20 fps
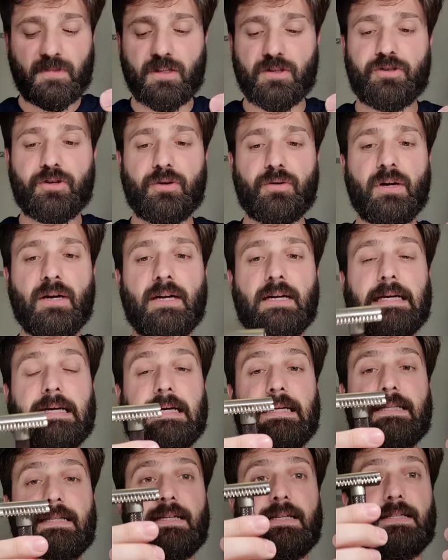So
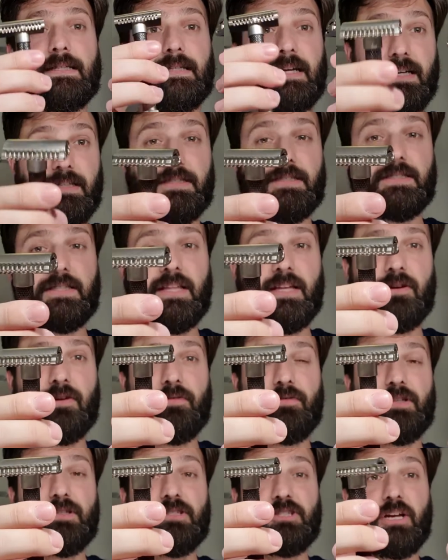the nice thing
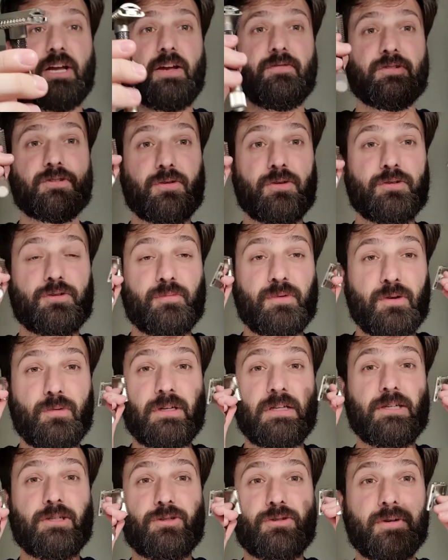of this shave is going to be
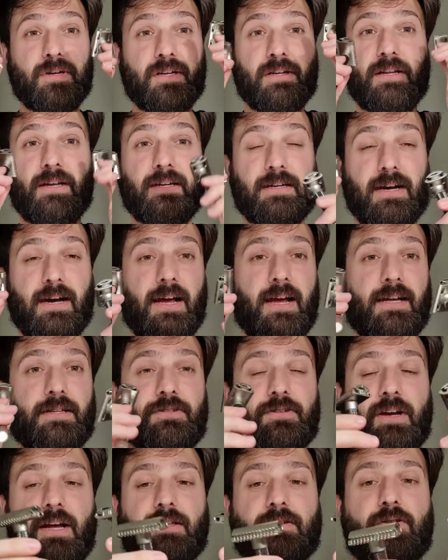really doing like a
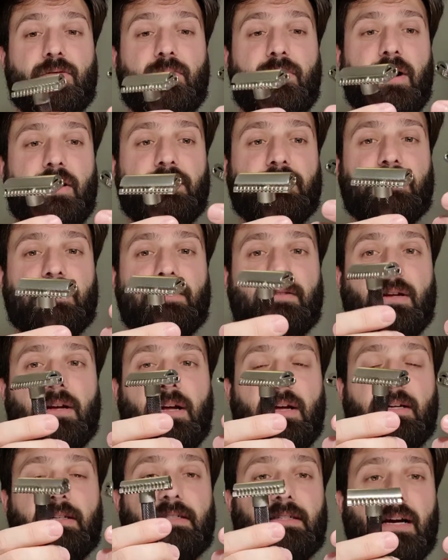head-to-head comparison,
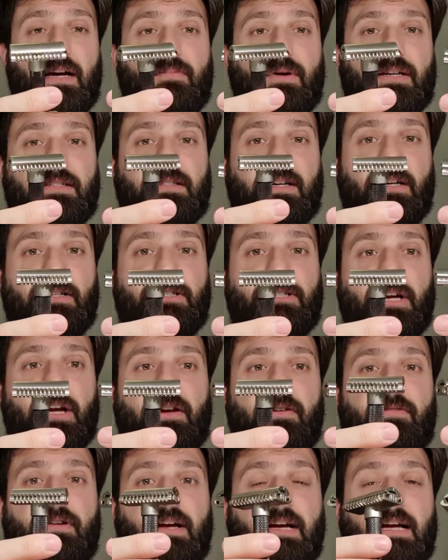side-by-side
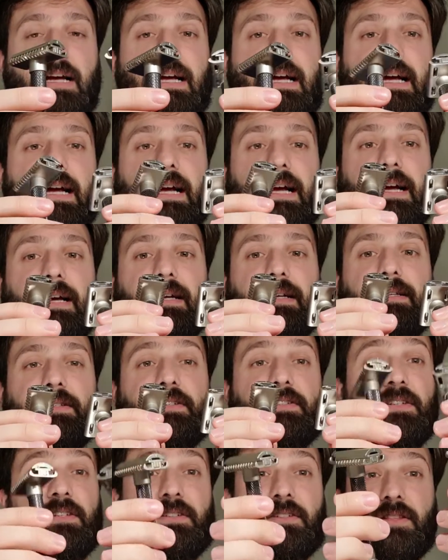shave. And
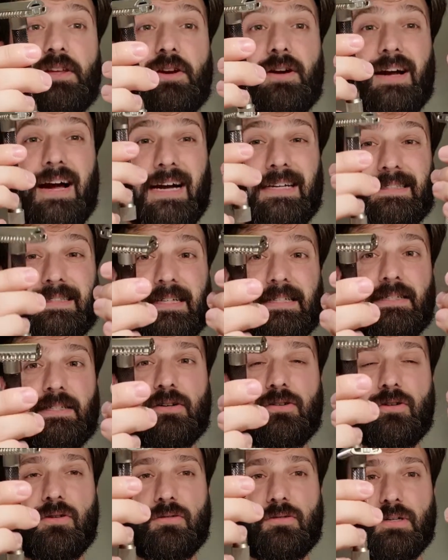since they're
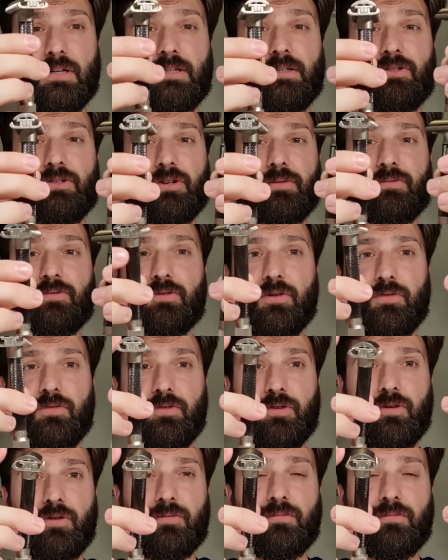identical in terms of